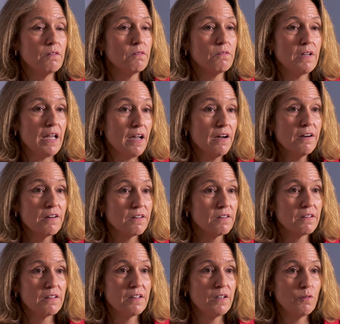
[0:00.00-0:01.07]
the air
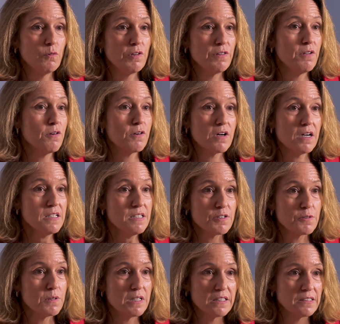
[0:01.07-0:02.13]
with no
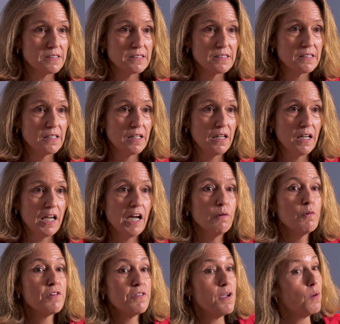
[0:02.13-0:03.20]
consequence
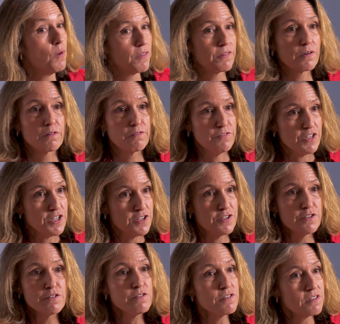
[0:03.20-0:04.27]
and with no other
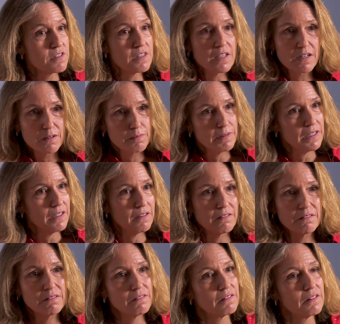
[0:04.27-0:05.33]
views that are
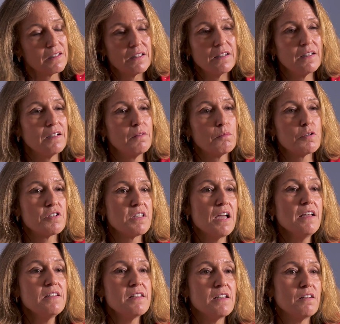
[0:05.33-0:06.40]
being
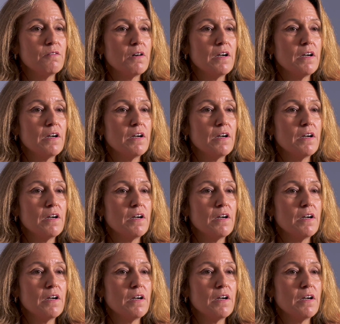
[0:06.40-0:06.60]
presented,